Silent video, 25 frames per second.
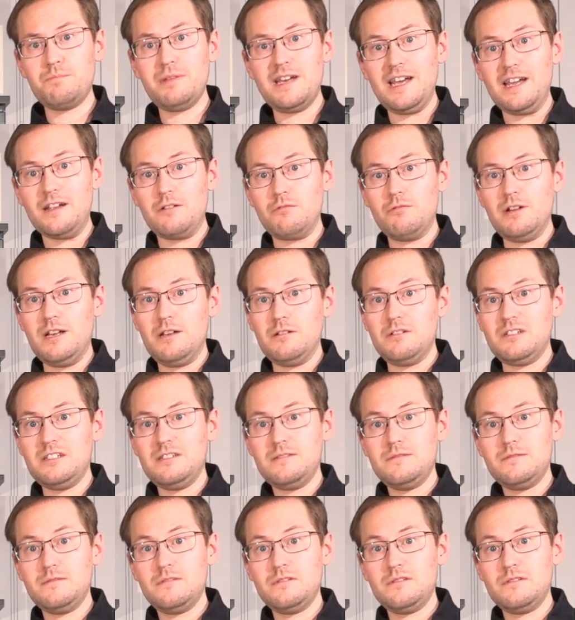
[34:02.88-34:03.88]
background.
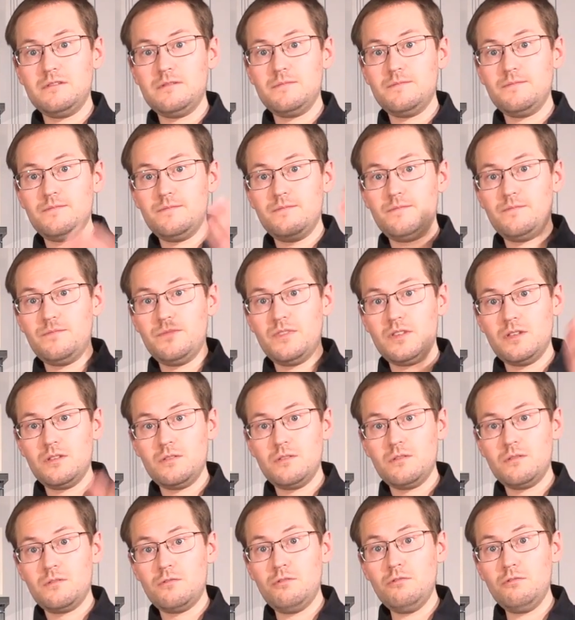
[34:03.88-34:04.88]

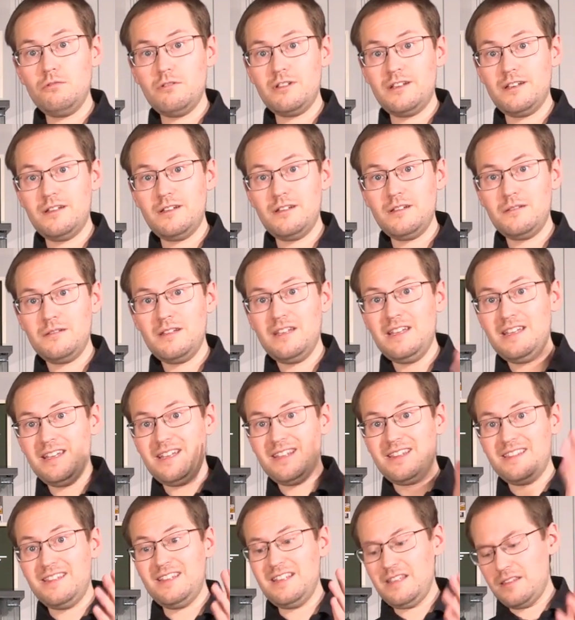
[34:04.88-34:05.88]
Cool, huh?
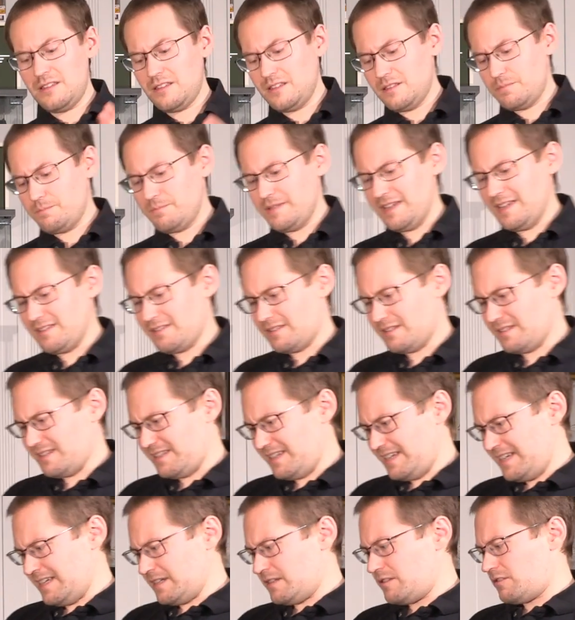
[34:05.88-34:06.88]
This is basically
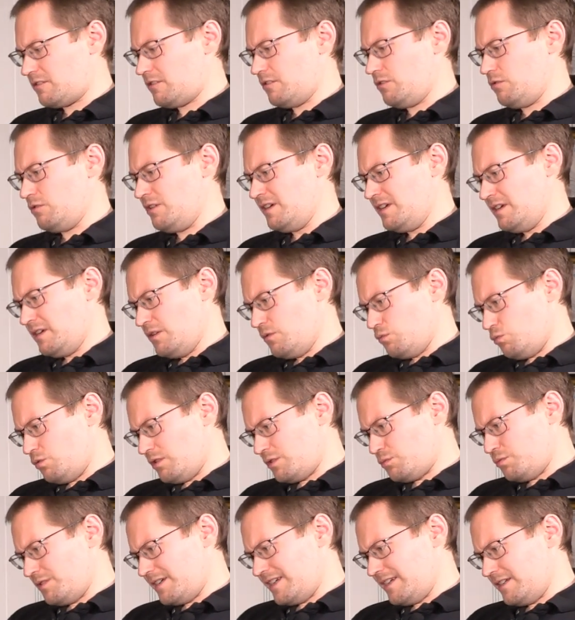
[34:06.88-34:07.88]
it. So
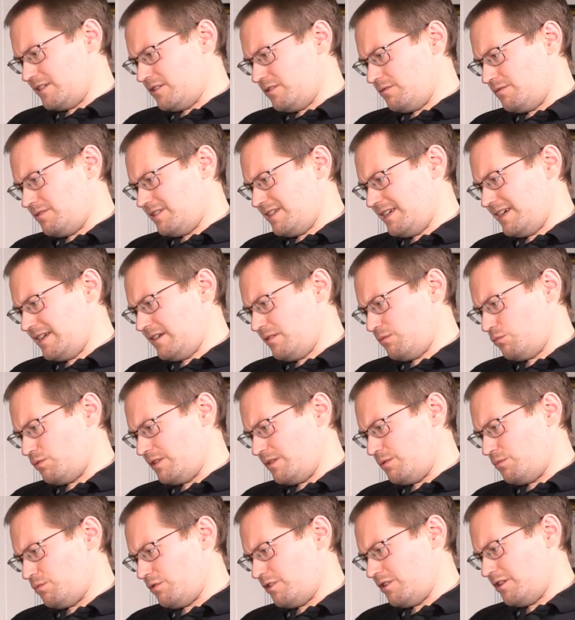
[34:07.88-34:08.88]
what we can do then,
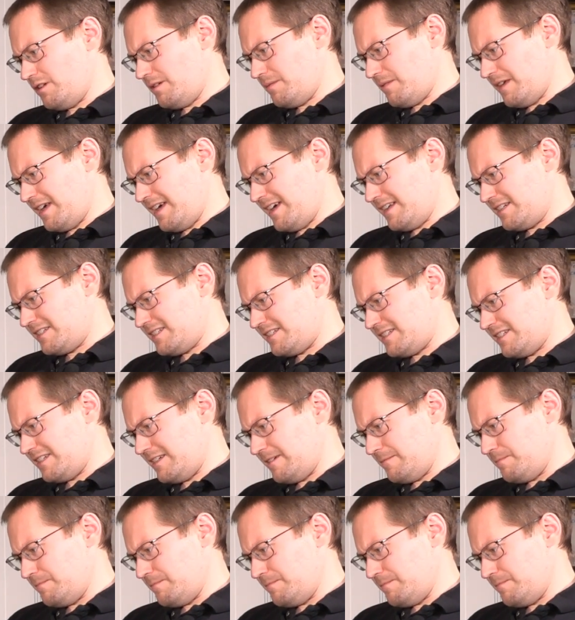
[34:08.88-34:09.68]
we were at